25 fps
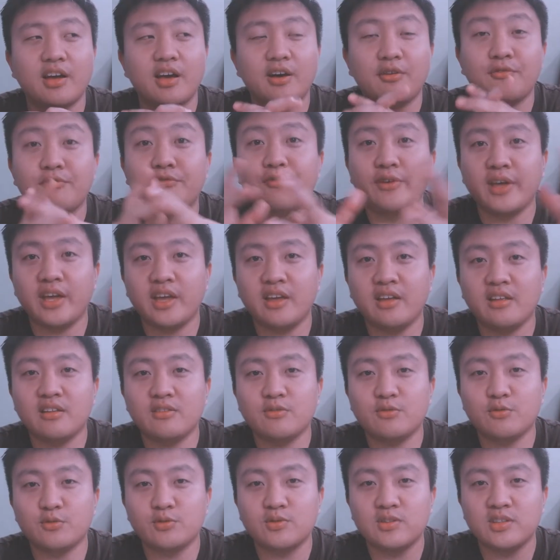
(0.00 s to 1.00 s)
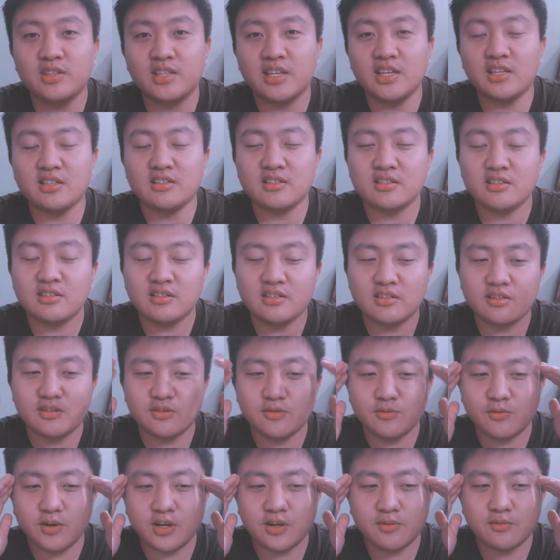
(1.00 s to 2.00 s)
a way to teach
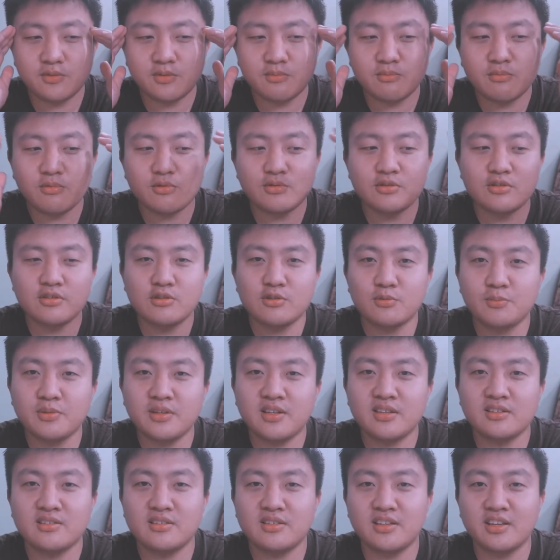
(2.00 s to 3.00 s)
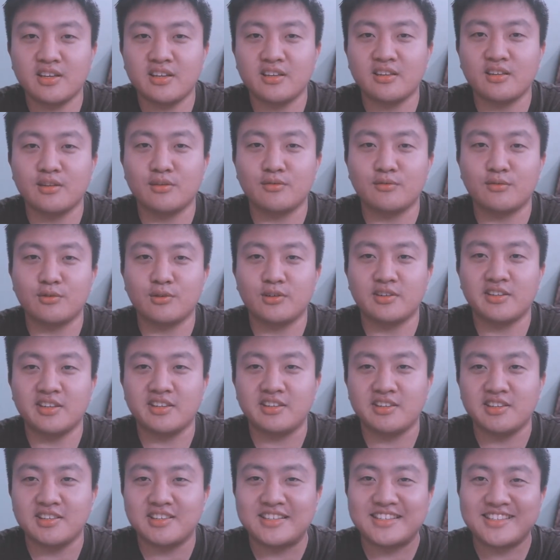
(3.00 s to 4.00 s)
one of the most stupidest thing in the world,
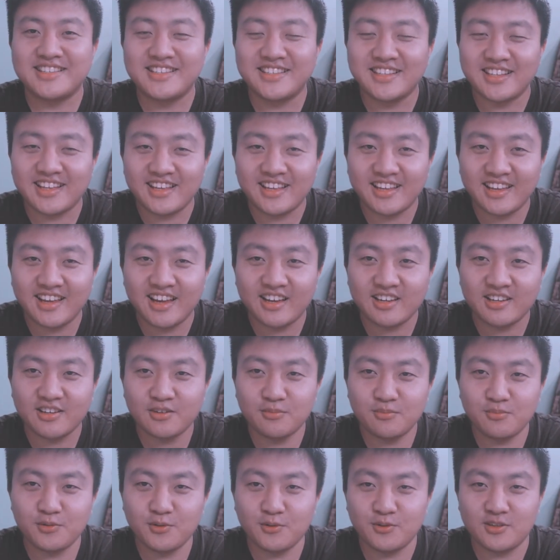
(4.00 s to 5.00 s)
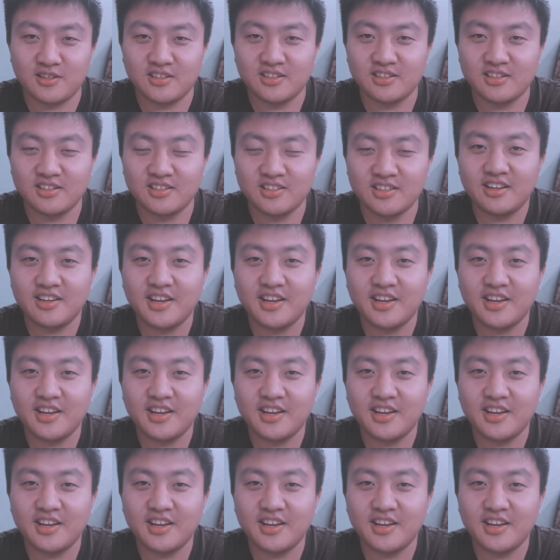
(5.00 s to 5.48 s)
that is a computer.